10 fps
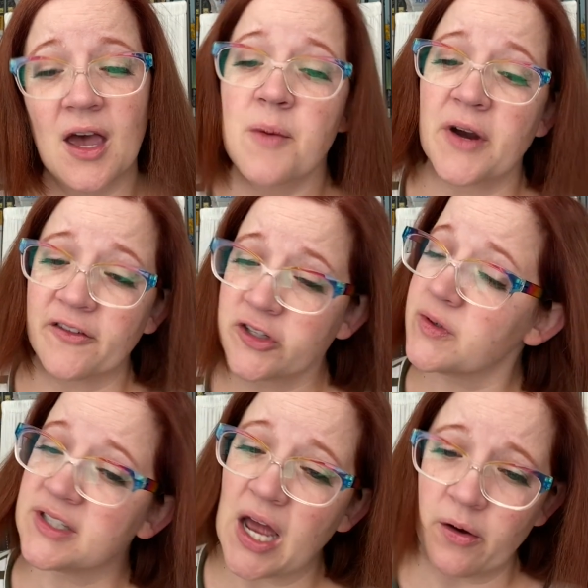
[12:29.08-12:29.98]
Breakfast
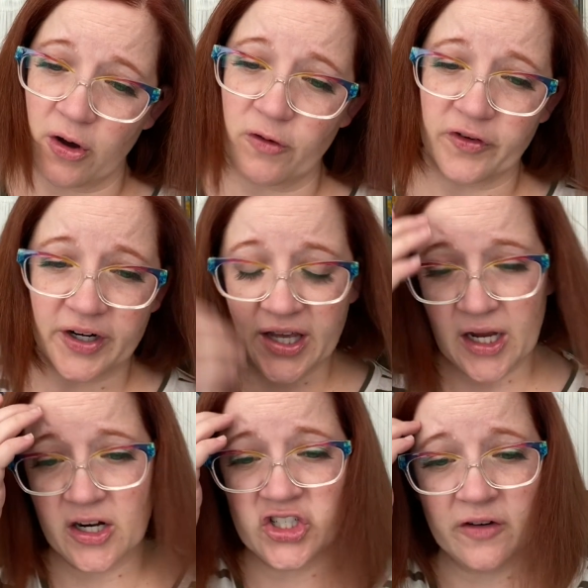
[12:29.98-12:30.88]
was now over. A
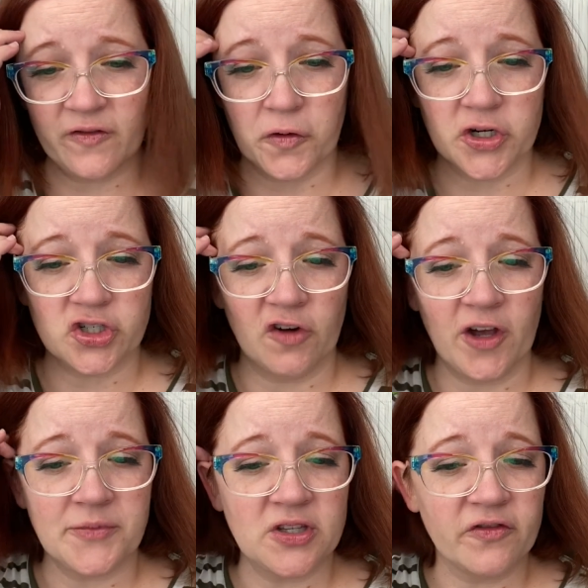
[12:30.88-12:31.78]
carriage and four drove
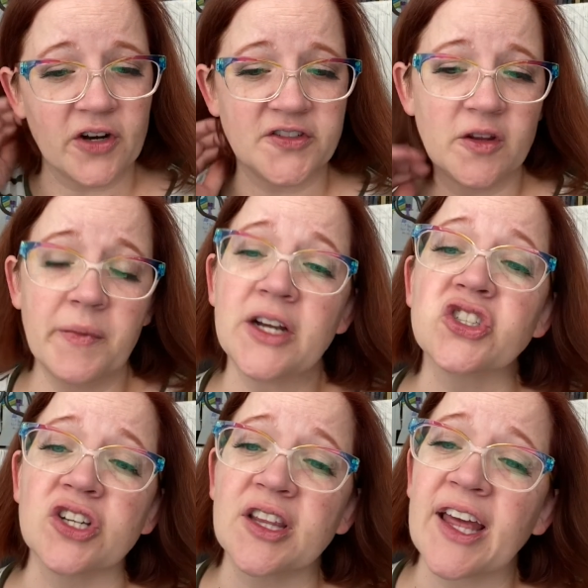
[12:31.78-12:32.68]
up to the front of the
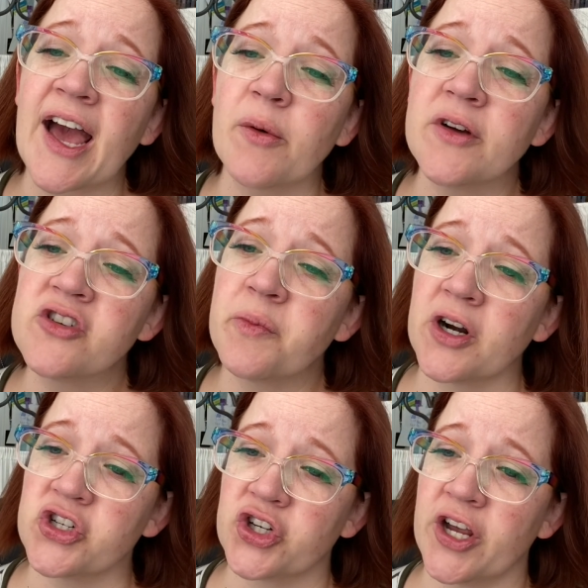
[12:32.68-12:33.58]
mansion, and the hour of
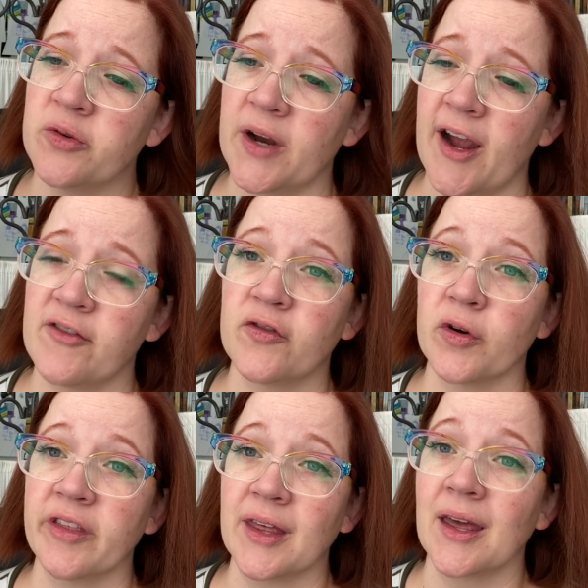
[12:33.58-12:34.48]
departure had arrived for
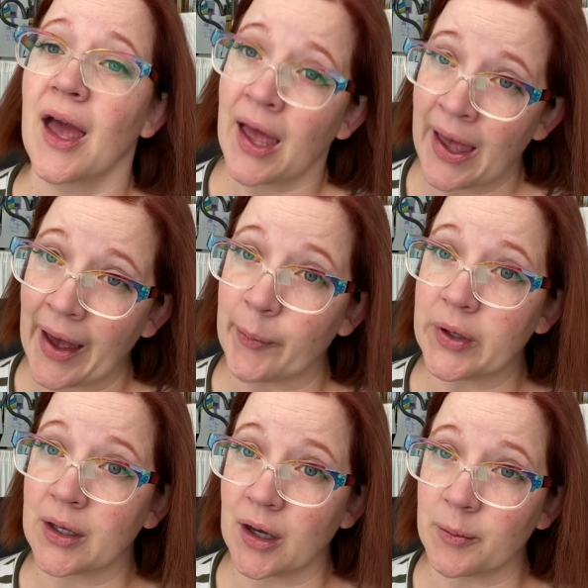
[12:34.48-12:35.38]
the
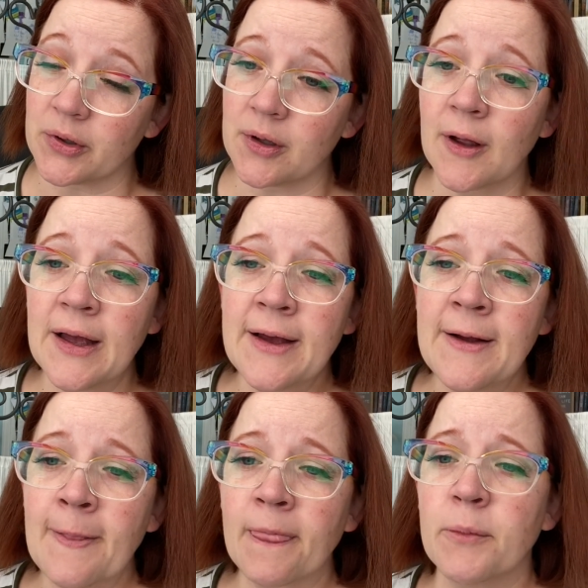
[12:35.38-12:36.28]
happy couple.
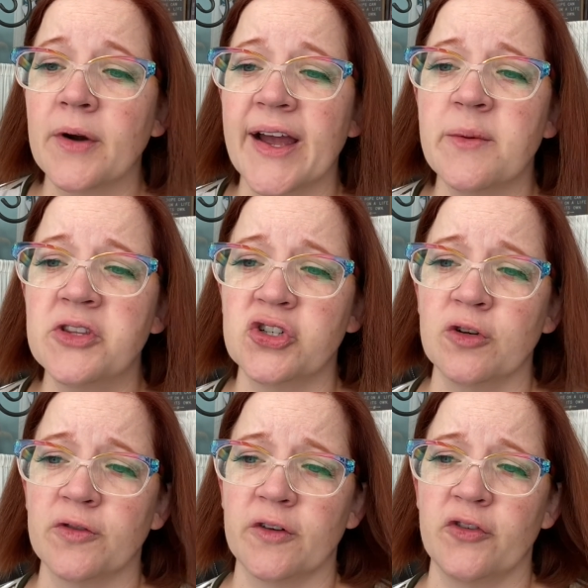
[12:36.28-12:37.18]
Maria withdrew
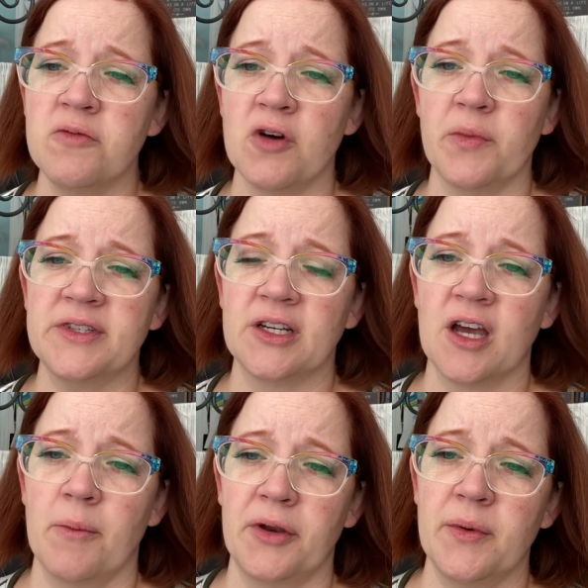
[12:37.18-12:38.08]
for a few moments in
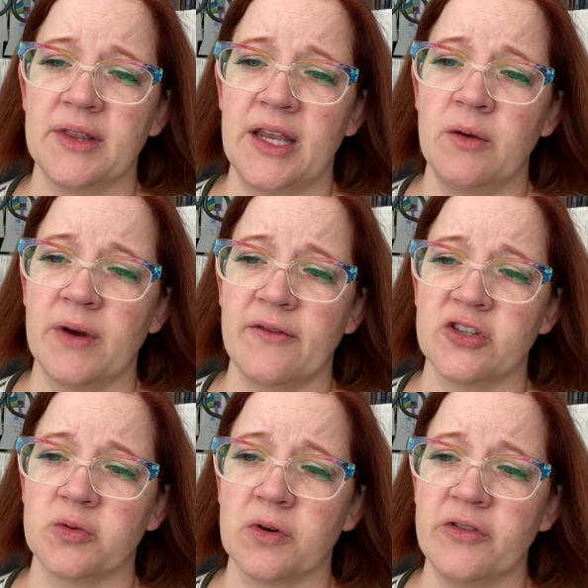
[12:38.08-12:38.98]
company with Lady
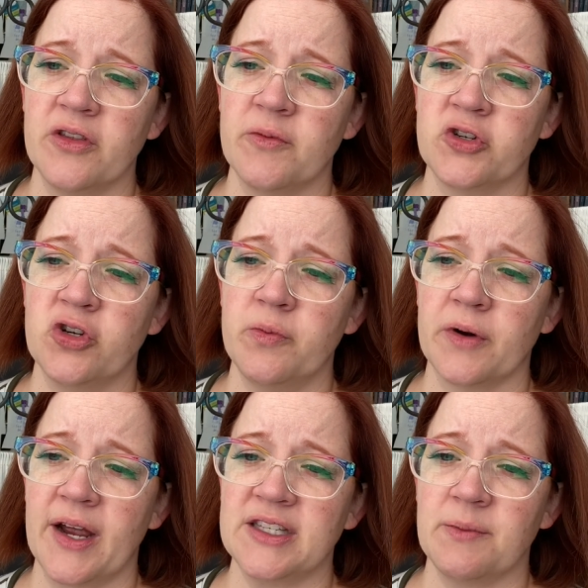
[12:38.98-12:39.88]
Ravensworth and the two
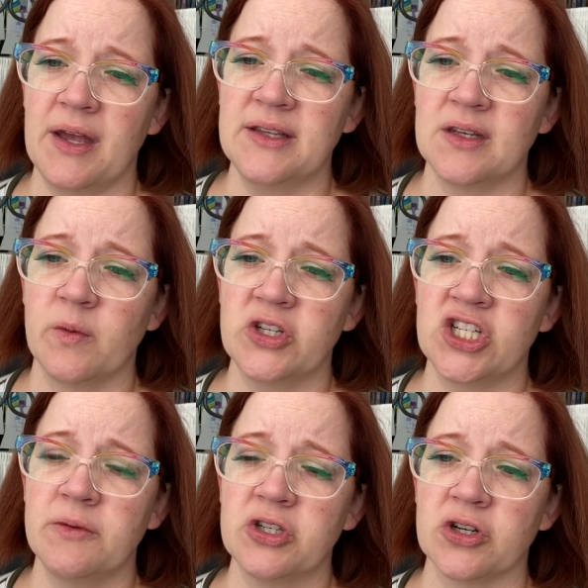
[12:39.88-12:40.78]
bridesmaids, and when
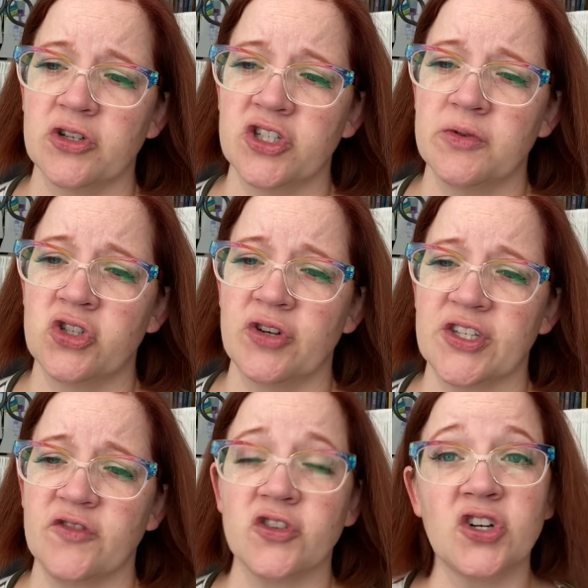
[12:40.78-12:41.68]
she returned she was
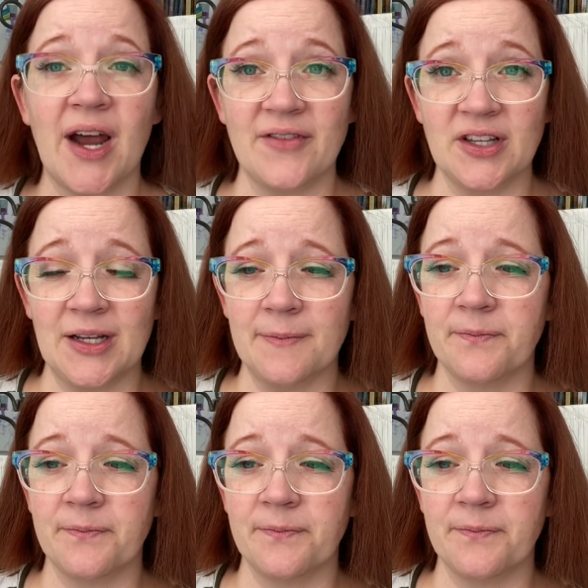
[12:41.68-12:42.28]
dressed for travelling.